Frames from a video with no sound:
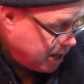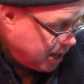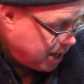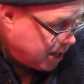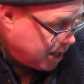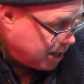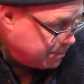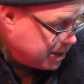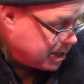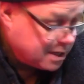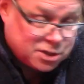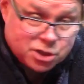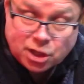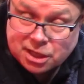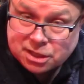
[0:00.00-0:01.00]
Um, I
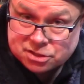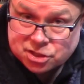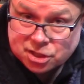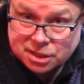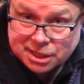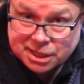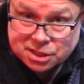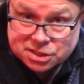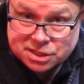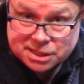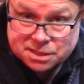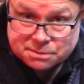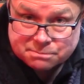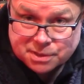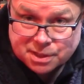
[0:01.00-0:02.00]
certainly could see
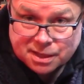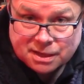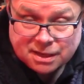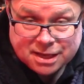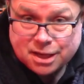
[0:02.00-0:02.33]
some uh,